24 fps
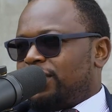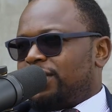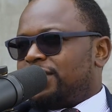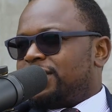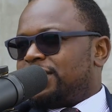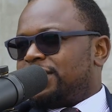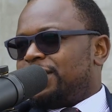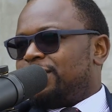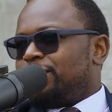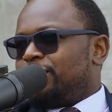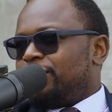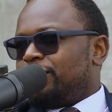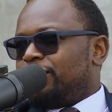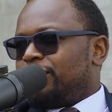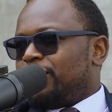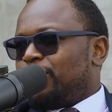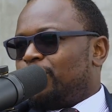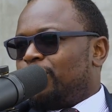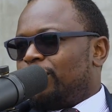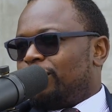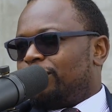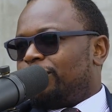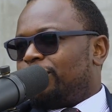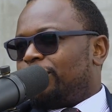this same
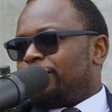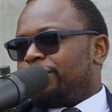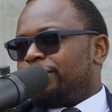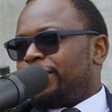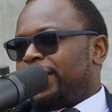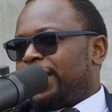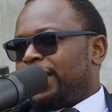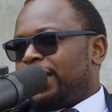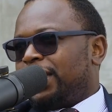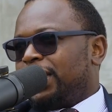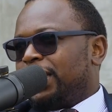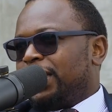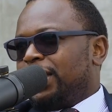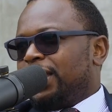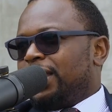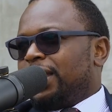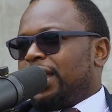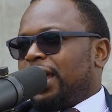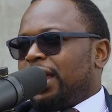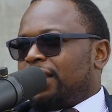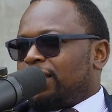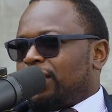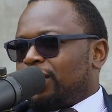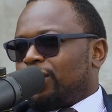Golf of mine
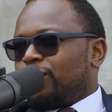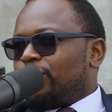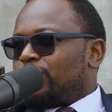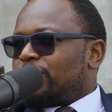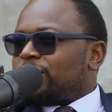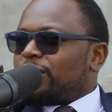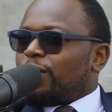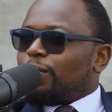at the courts.